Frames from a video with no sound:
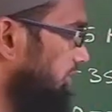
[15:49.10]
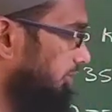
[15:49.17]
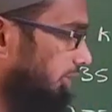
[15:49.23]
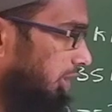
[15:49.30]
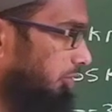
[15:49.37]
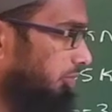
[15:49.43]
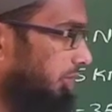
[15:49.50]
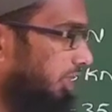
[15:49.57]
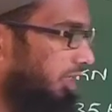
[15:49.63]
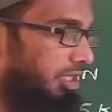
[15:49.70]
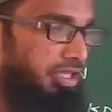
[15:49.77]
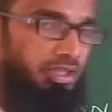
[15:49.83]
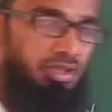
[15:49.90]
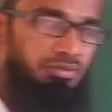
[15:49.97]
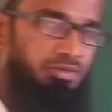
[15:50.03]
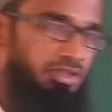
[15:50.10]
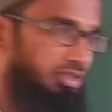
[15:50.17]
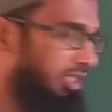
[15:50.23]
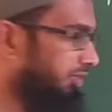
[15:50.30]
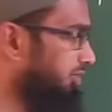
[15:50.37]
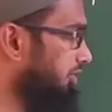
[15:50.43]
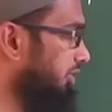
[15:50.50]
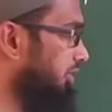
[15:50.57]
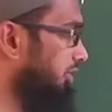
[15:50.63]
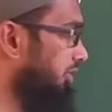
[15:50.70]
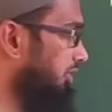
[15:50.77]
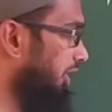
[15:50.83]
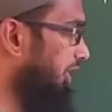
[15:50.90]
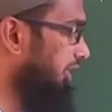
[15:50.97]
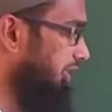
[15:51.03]
the value we are getting here, we just
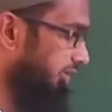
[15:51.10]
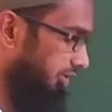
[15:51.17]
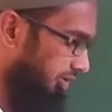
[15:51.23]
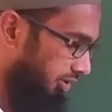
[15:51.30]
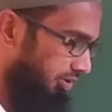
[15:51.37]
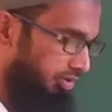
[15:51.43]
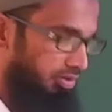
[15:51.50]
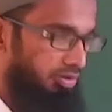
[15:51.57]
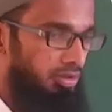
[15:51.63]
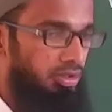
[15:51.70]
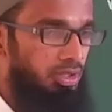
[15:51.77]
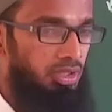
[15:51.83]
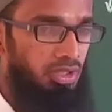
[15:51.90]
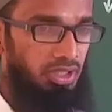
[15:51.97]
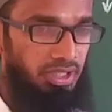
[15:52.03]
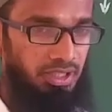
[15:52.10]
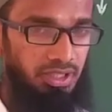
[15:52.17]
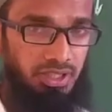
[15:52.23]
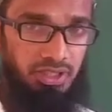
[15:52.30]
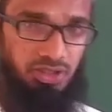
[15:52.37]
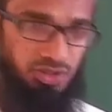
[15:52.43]
write in the like a